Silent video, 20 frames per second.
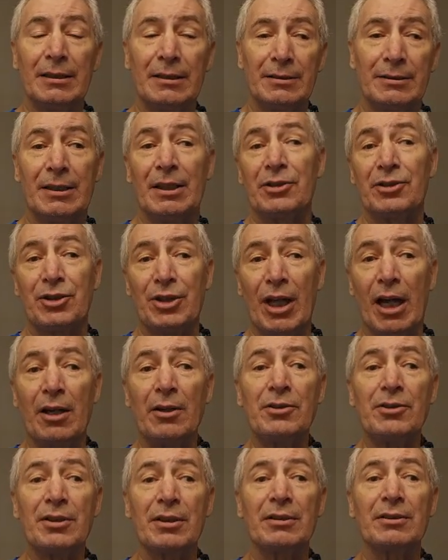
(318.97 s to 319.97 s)

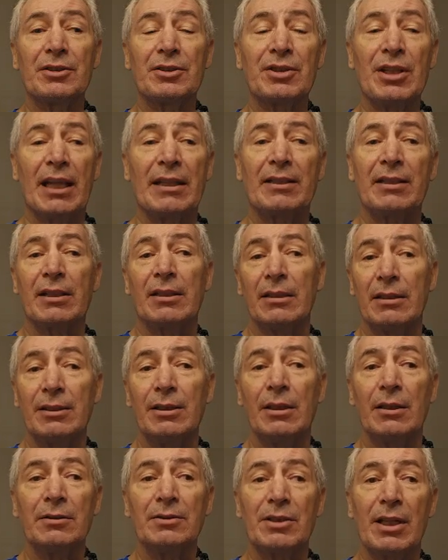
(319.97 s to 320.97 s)
discharged and set
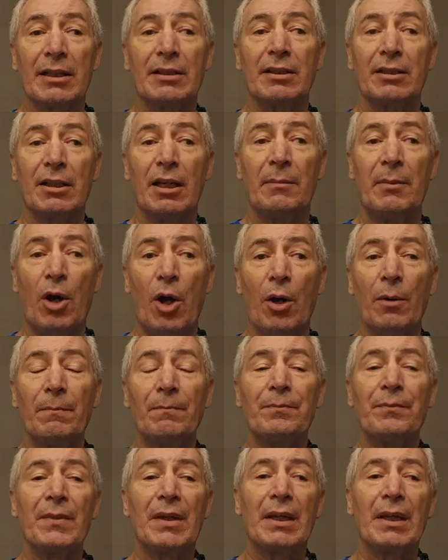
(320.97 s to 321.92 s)
to come home.